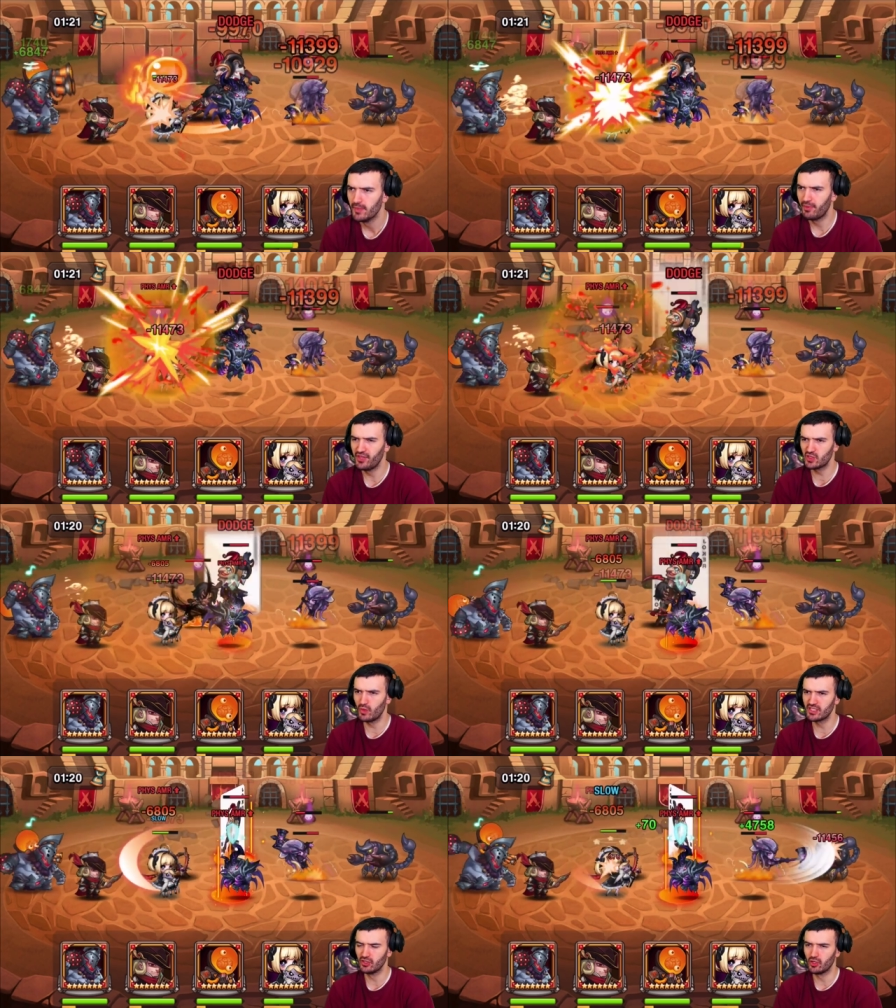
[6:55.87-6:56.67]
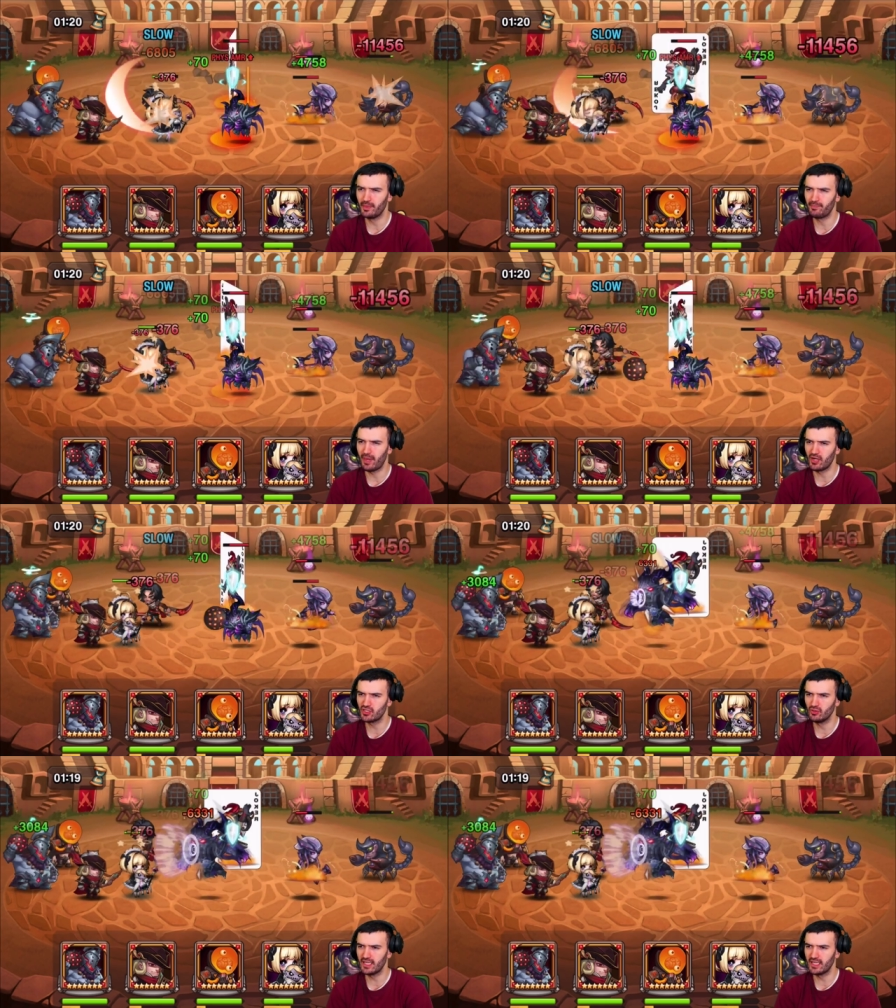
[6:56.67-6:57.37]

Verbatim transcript: But this one is a little bit better, so